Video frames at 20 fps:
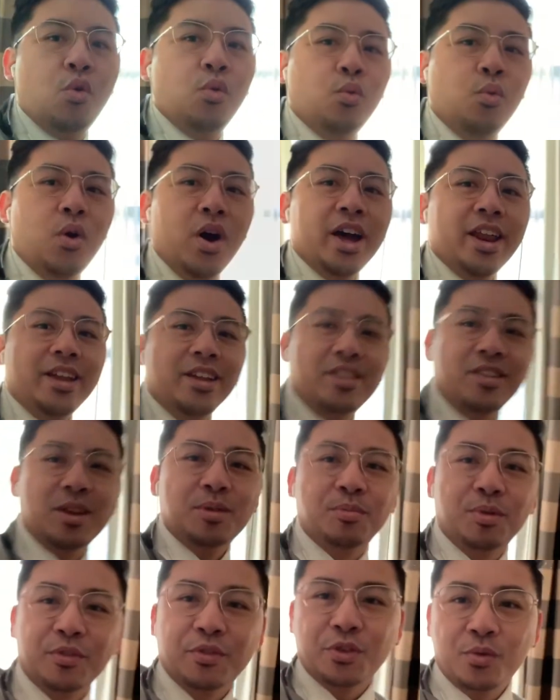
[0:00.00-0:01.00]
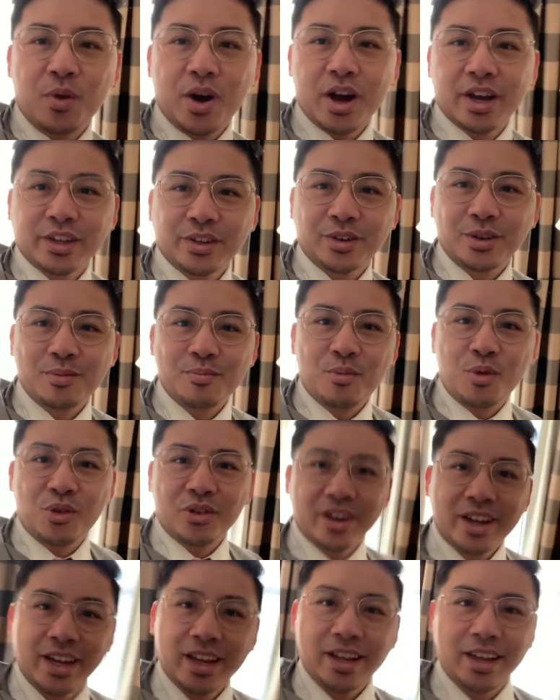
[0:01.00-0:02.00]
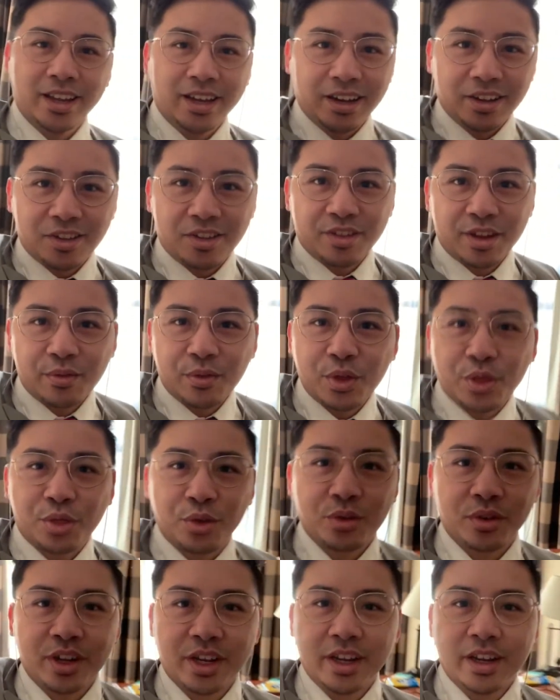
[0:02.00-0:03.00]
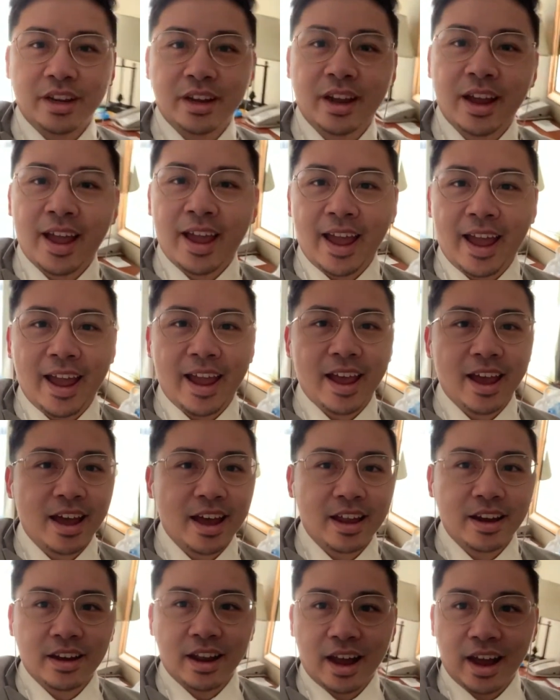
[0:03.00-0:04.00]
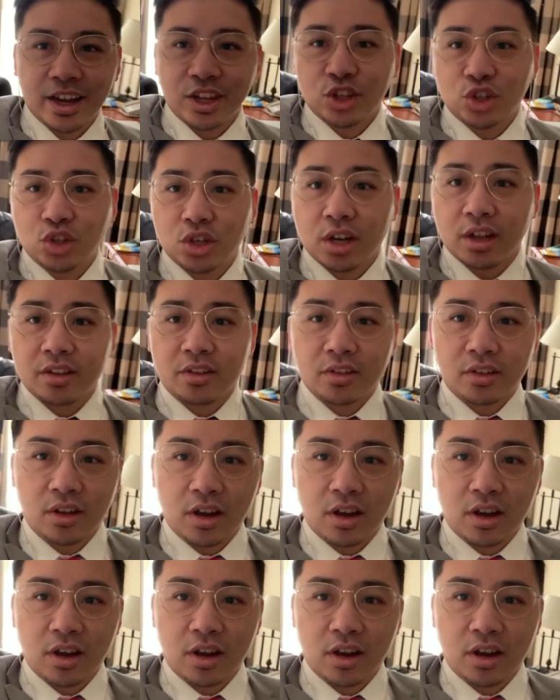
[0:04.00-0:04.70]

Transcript: What is up, everyone? Good morning. It is 7:30 and I just